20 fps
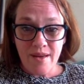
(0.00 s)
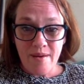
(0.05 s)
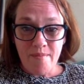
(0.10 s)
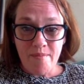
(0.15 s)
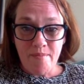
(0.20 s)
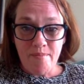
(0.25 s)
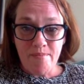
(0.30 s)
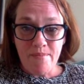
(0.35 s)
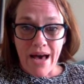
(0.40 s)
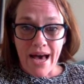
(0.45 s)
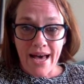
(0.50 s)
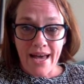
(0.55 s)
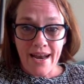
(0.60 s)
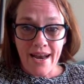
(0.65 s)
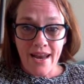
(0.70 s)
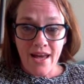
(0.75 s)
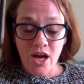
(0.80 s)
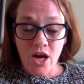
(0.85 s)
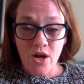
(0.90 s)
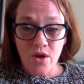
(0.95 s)

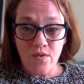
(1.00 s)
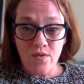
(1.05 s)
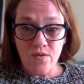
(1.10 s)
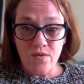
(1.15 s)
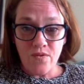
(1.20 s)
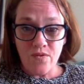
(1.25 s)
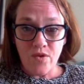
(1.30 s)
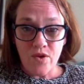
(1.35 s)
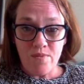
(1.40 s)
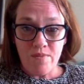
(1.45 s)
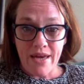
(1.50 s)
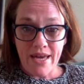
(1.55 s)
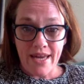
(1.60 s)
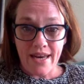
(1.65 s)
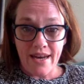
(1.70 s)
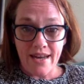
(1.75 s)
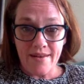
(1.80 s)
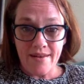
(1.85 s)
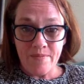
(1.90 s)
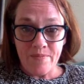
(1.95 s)
Mâle,
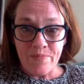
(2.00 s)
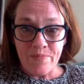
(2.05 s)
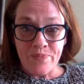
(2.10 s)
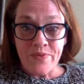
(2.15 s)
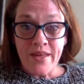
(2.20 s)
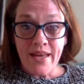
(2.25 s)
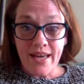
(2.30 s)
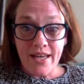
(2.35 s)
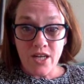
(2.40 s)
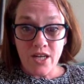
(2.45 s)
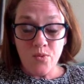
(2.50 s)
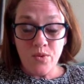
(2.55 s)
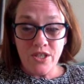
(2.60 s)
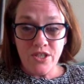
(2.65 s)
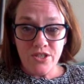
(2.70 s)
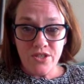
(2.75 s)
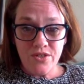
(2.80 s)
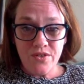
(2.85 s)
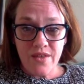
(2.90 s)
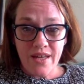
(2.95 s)
femelle. I know we
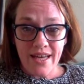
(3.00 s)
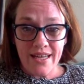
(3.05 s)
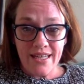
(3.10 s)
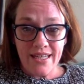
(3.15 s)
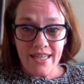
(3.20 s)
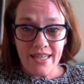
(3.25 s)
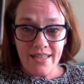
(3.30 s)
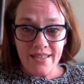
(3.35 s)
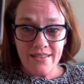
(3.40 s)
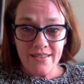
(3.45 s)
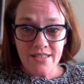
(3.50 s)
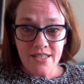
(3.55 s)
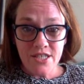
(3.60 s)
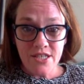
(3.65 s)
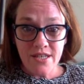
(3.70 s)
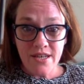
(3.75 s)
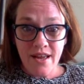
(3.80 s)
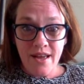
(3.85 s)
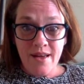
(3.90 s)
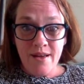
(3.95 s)
do that in English,
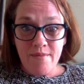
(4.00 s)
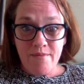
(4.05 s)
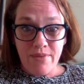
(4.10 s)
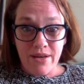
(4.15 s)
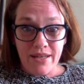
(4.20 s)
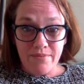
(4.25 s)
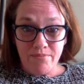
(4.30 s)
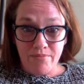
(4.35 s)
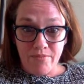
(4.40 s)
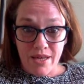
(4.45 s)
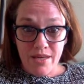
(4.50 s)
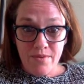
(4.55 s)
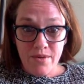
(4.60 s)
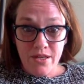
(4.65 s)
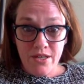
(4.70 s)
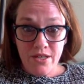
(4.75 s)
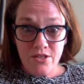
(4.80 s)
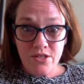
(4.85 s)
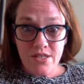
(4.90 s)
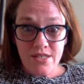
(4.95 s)
but maybe
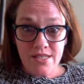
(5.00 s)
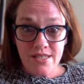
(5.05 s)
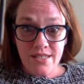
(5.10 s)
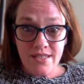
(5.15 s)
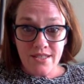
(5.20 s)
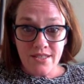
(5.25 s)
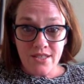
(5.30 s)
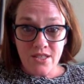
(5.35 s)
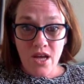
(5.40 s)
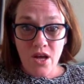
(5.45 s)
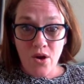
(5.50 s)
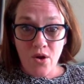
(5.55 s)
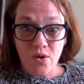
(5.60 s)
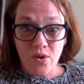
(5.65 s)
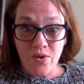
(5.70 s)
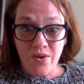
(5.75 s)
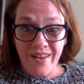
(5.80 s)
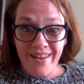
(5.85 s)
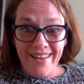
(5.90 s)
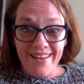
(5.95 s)
you just didn't
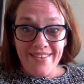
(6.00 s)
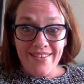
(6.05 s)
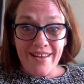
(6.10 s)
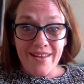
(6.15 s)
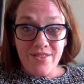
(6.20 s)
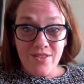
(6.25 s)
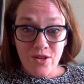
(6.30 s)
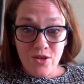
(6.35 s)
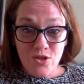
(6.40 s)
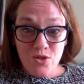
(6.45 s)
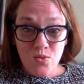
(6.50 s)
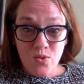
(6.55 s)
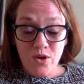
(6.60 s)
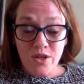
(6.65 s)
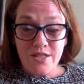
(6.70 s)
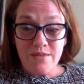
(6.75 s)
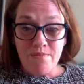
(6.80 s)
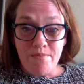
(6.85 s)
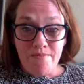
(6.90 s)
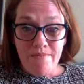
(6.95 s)
know that those
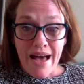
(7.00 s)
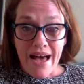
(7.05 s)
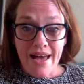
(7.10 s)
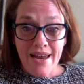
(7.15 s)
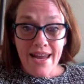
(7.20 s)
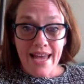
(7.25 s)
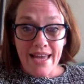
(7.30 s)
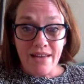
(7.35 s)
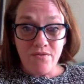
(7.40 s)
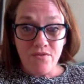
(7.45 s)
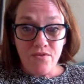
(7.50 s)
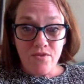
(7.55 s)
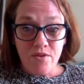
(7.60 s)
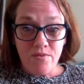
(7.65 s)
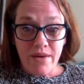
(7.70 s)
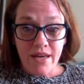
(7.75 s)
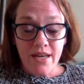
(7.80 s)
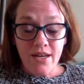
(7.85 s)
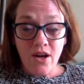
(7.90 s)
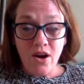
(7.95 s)
words mâle and
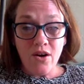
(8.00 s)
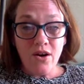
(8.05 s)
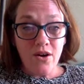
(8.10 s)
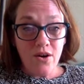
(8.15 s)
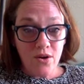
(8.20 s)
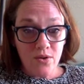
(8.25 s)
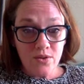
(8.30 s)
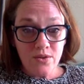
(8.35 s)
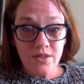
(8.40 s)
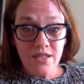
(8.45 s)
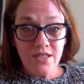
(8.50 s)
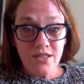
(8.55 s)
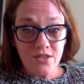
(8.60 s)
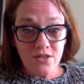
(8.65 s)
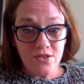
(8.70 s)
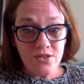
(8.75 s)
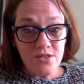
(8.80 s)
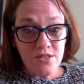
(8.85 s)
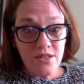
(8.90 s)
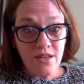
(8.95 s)
femelle are only
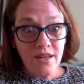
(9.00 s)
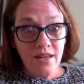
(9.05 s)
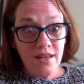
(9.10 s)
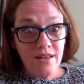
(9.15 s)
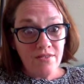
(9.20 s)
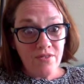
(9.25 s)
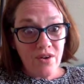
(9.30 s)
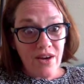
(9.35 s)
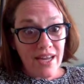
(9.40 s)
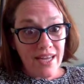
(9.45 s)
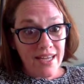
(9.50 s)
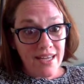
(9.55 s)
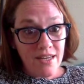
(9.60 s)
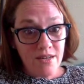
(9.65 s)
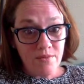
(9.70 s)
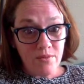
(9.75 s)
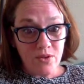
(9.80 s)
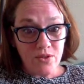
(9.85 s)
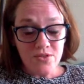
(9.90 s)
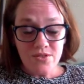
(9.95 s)
used for
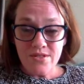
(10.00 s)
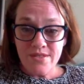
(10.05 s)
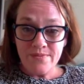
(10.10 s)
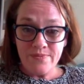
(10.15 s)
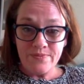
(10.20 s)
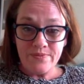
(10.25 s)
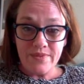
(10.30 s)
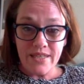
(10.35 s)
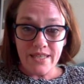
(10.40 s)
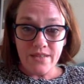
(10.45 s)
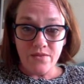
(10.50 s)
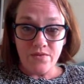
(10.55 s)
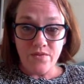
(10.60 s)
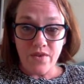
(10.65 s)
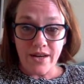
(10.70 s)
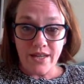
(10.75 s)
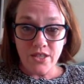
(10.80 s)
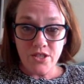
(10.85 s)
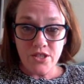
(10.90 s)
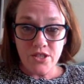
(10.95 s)
animals in
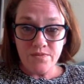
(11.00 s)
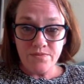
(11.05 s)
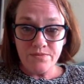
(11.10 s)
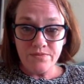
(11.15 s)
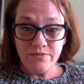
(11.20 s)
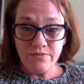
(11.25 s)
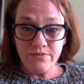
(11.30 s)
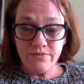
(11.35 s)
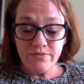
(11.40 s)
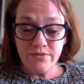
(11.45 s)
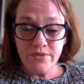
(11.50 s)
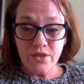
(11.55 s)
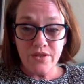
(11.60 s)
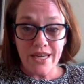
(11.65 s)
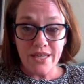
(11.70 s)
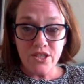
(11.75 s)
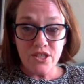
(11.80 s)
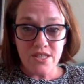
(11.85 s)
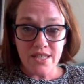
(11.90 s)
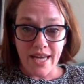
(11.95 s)
French. So
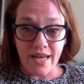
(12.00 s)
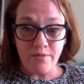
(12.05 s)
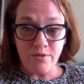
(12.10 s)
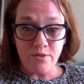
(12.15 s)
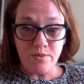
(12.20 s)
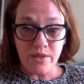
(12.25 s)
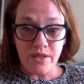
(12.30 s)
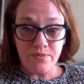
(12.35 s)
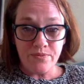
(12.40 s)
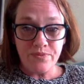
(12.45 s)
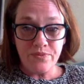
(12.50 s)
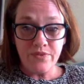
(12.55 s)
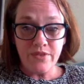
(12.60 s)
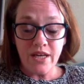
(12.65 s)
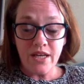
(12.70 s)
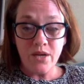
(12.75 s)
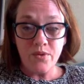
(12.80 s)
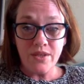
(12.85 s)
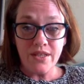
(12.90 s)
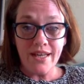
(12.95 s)
that just came to me. Thought
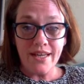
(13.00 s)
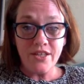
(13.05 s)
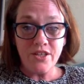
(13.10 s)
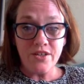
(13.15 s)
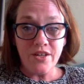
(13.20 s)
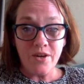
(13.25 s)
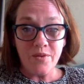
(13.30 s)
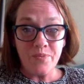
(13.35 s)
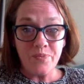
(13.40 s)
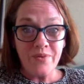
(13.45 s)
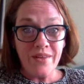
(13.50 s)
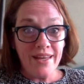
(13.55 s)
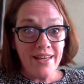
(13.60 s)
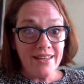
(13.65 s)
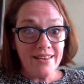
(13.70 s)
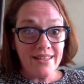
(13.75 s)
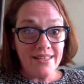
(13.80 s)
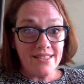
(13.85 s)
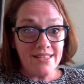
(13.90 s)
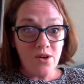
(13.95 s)
I would let you know.
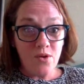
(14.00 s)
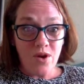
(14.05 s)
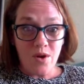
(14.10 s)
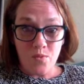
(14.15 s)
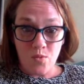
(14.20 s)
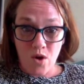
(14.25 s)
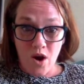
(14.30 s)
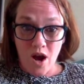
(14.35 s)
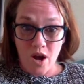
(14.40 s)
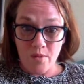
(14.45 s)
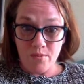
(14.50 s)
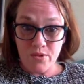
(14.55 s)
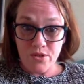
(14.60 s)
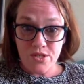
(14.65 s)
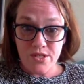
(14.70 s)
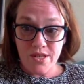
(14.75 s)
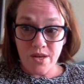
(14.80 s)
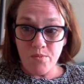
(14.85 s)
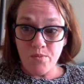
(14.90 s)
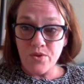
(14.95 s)
Let's go on. We're almost
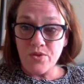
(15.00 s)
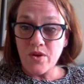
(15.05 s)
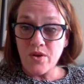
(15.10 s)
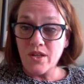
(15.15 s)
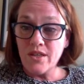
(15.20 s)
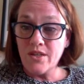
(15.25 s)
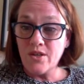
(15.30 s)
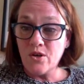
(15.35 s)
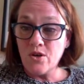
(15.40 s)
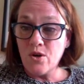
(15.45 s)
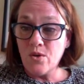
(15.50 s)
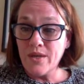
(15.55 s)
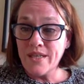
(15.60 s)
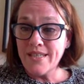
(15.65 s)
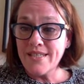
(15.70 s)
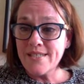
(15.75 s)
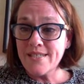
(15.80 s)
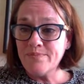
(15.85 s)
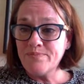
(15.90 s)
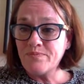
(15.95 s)
done with our little
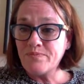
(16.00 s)
quiz.